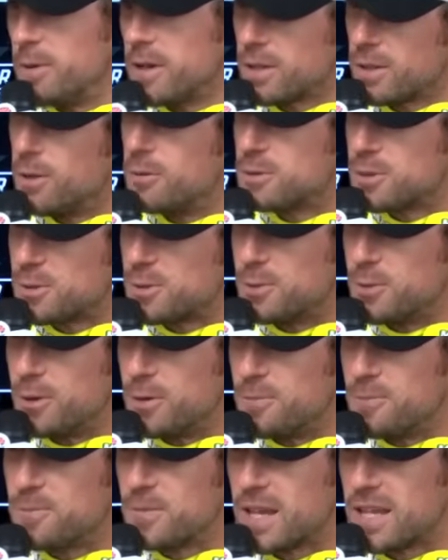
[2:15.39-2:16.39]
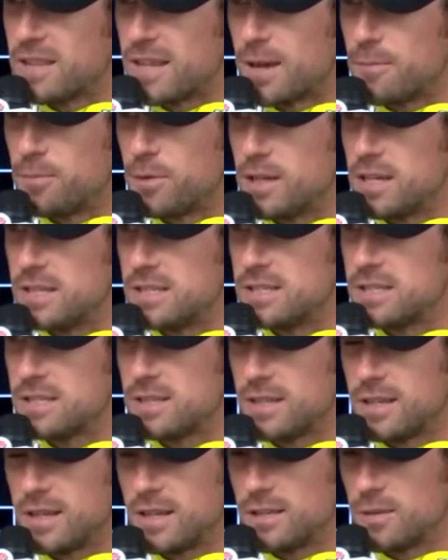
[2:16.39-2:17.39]
bit closer to him at that
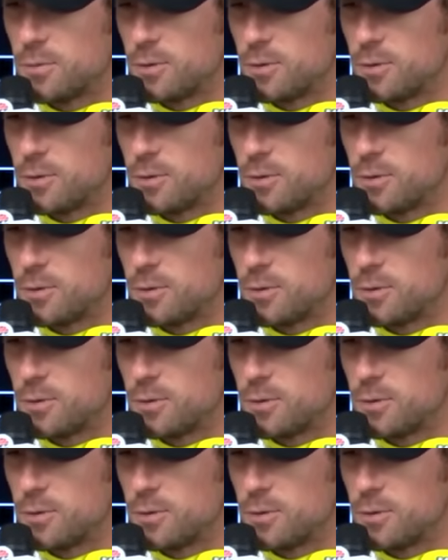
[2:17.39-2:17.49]
place to